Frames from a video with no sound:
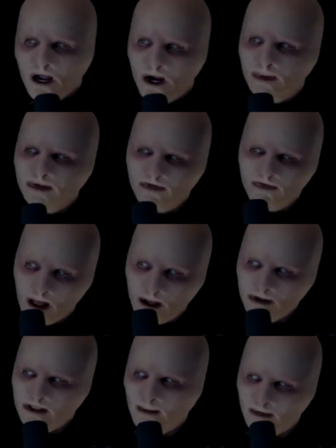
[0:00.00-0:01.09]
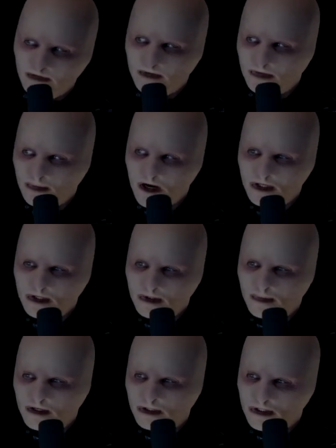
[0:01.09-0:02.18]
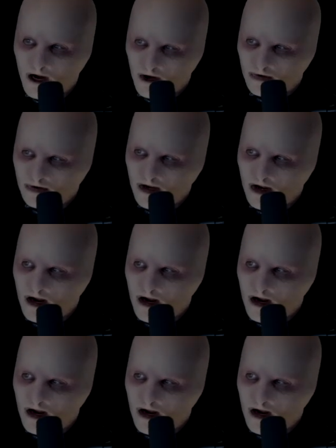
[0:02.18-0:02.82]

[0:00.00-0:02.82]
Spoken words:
I hope the following type of information is being shared.